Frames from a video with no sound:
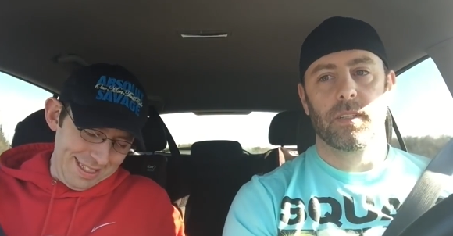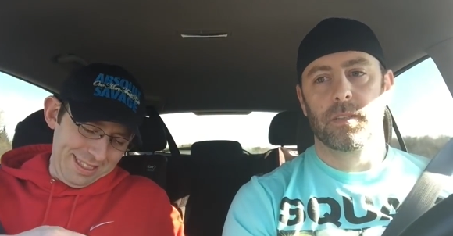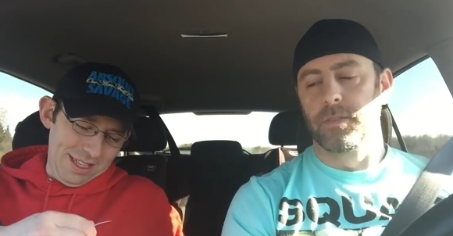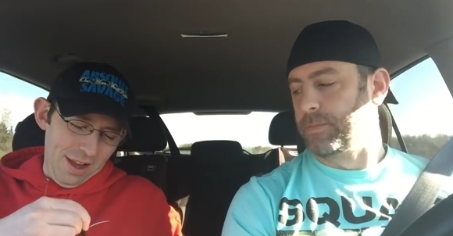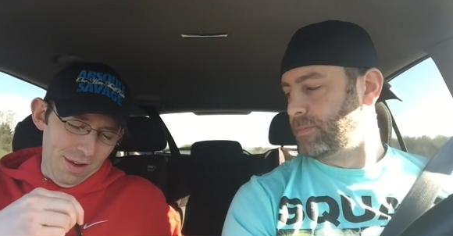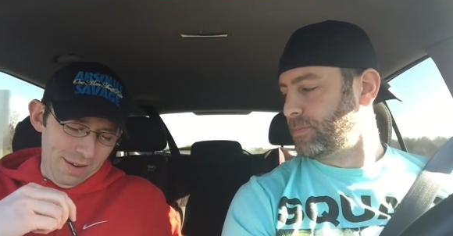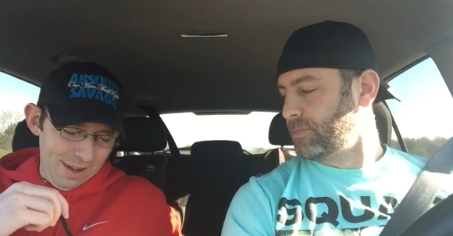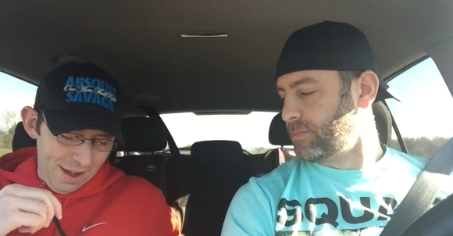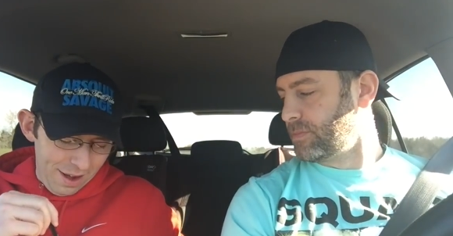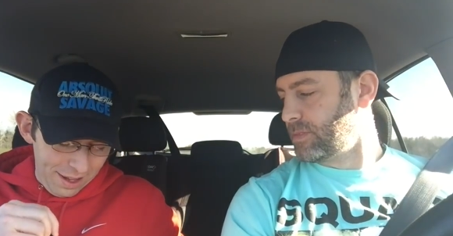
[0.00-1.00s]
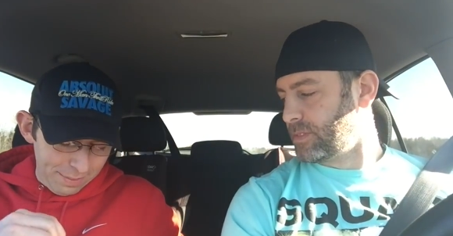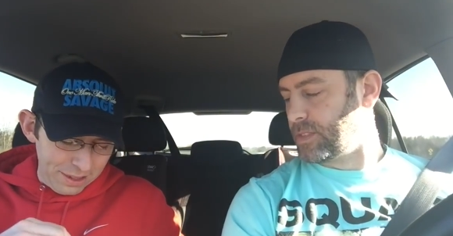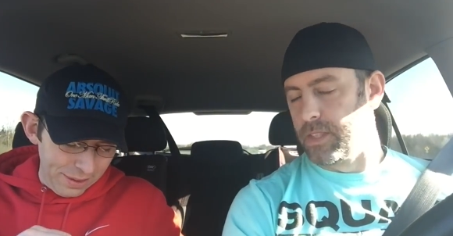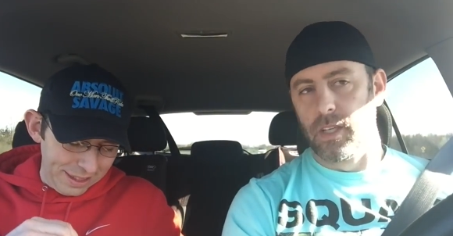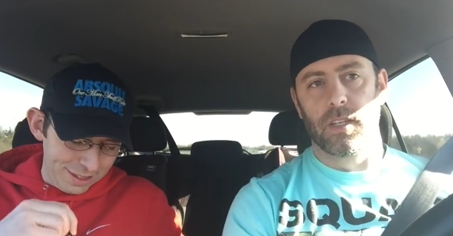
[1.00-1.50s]
Speaker 1: So, all I'm
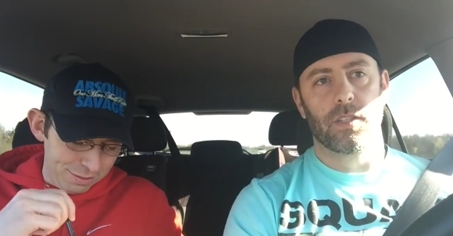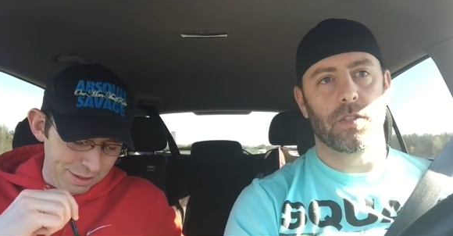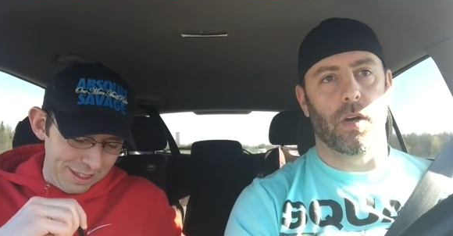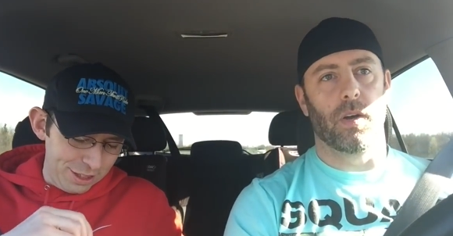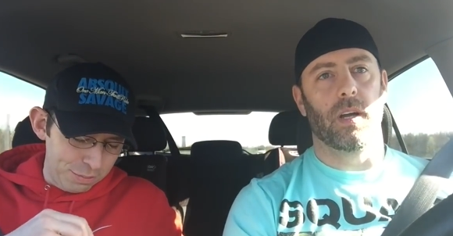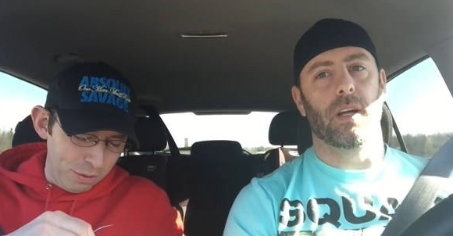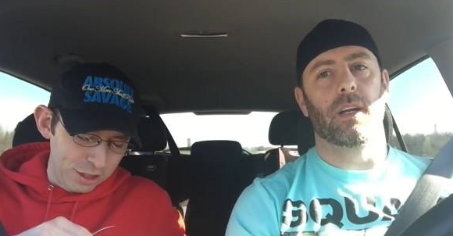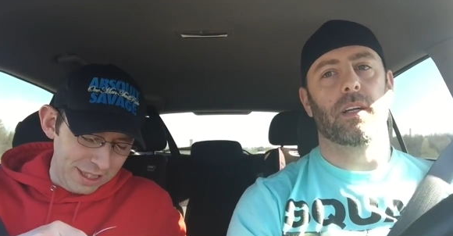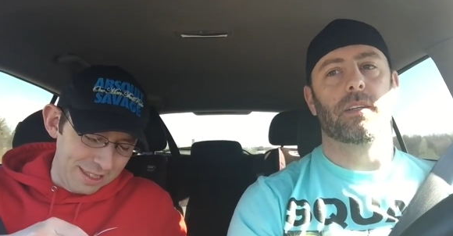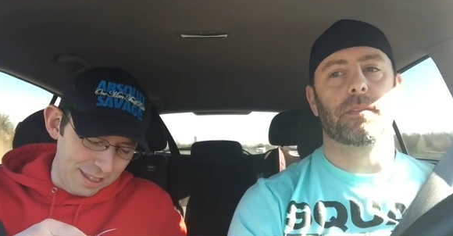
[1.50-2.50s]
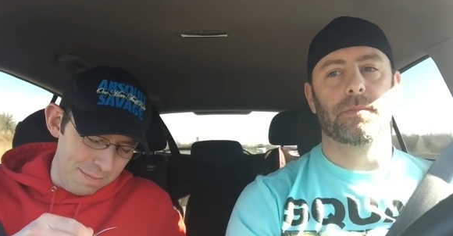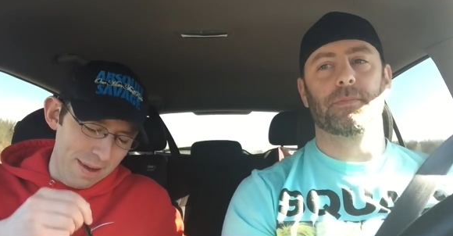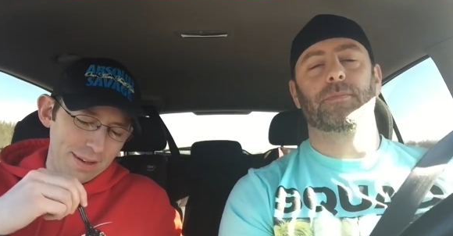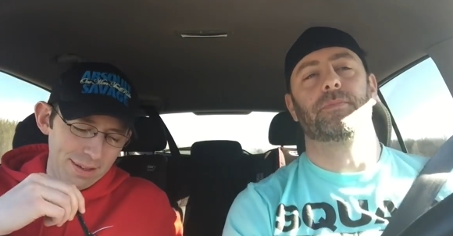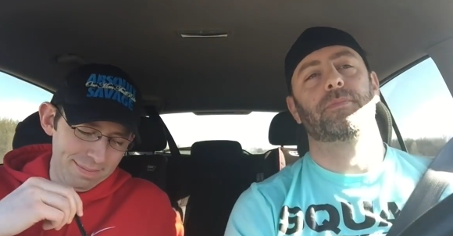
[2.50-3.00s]
doing is really just pushing it to the
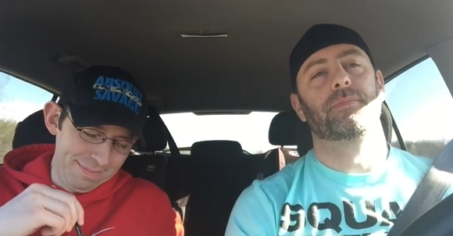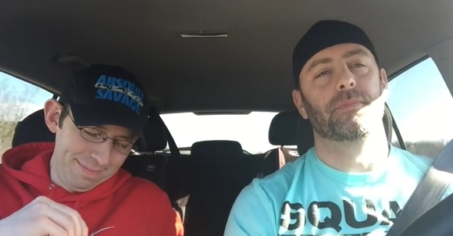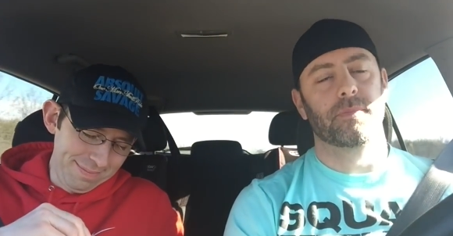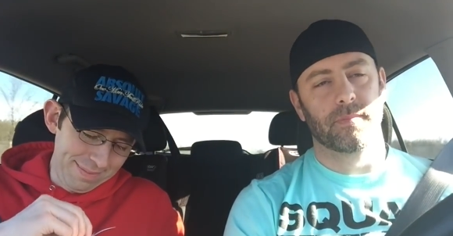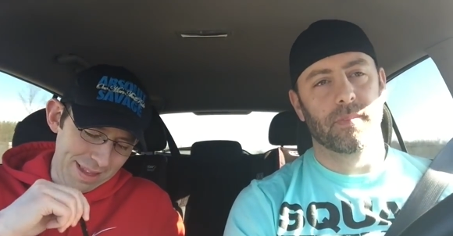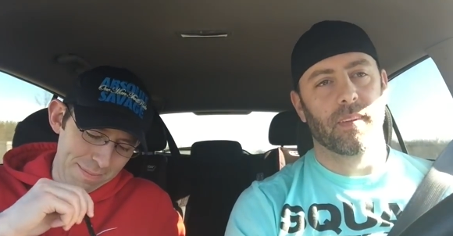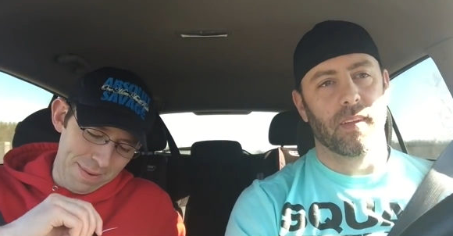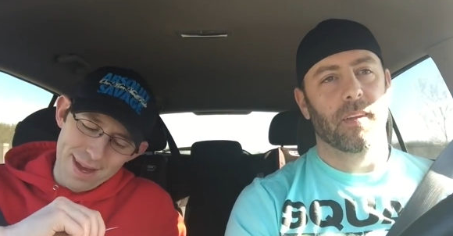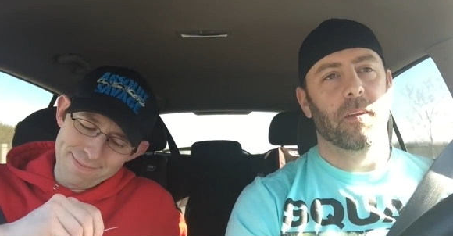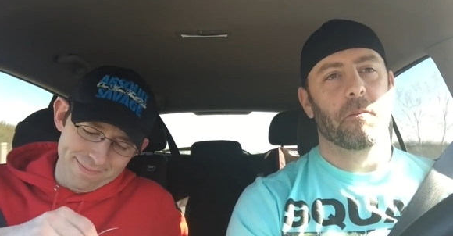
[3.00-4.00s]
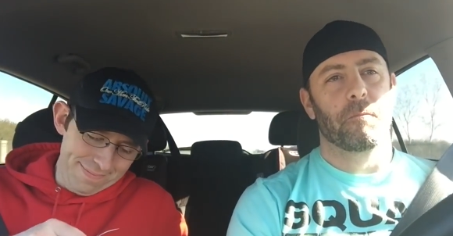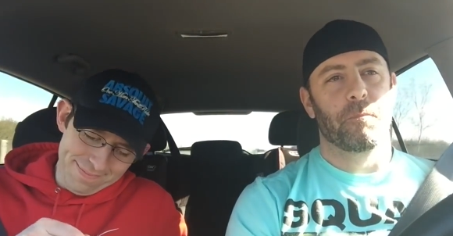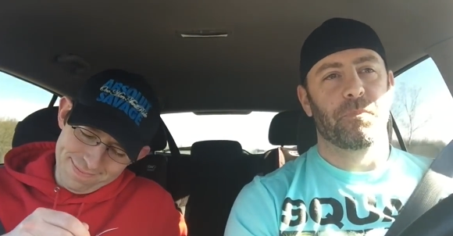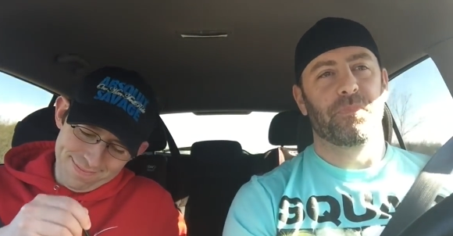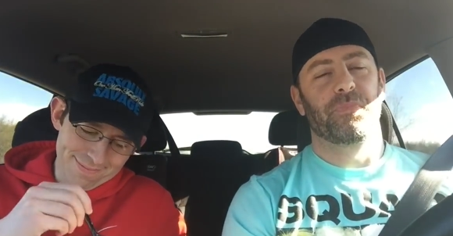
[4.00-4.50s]
middle, but,
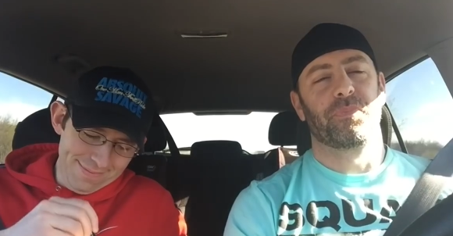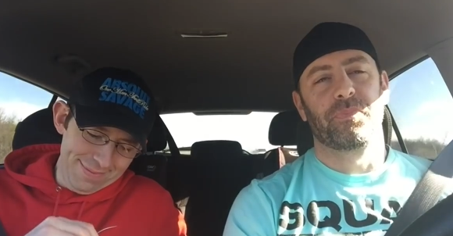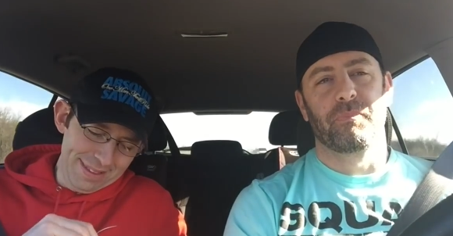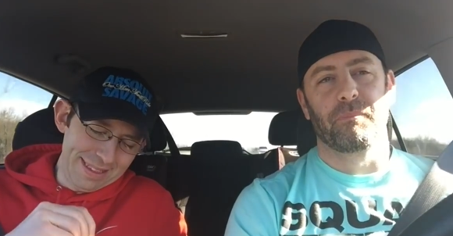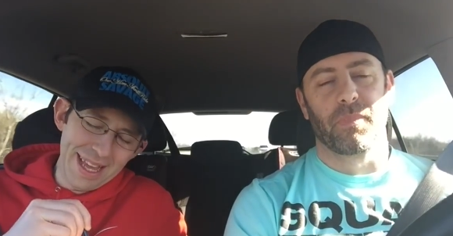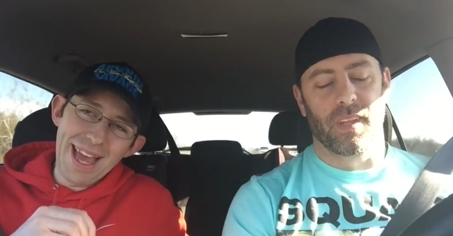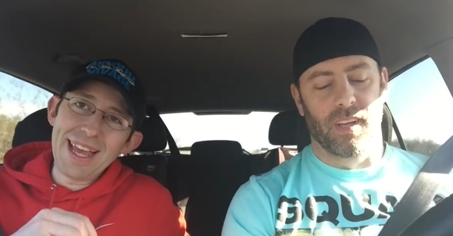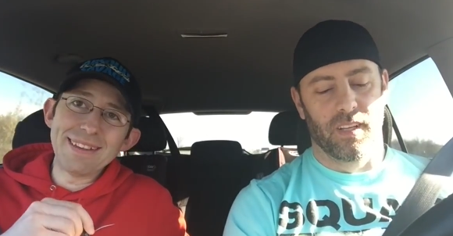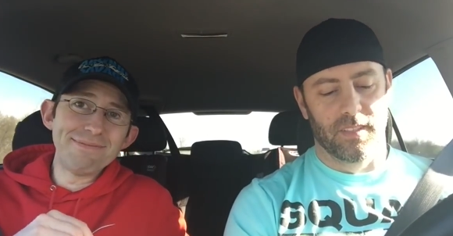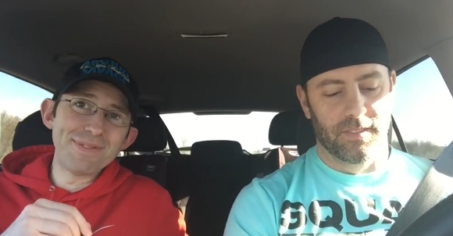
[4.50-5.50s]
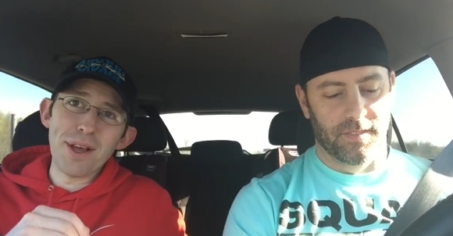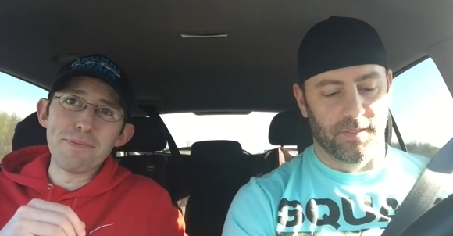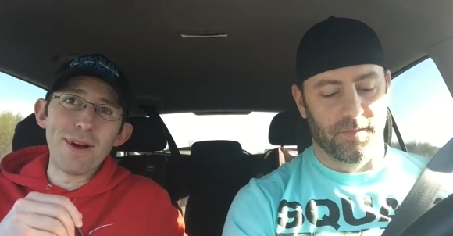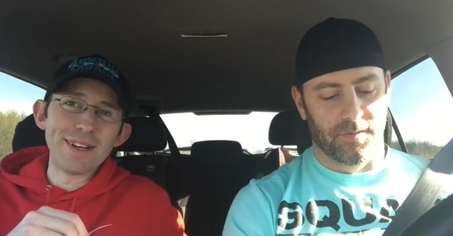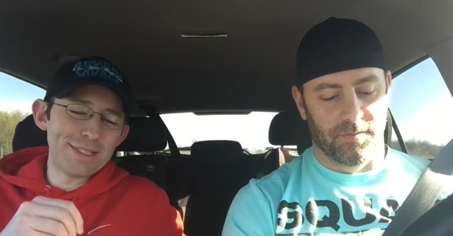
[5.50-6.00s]
hey, a
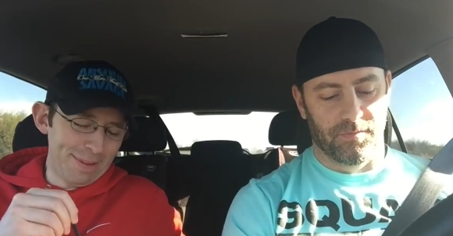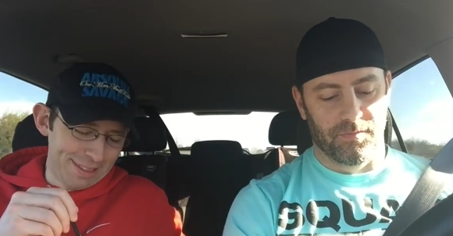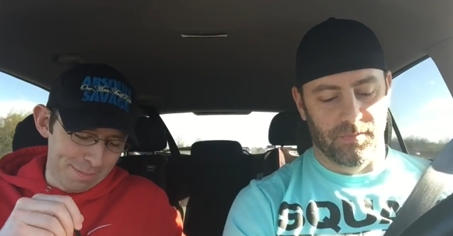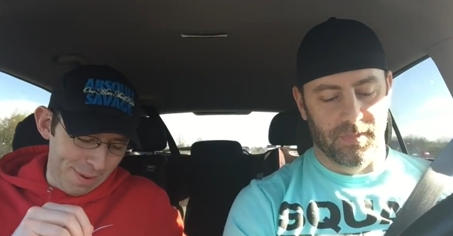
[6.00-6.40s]
punishment's a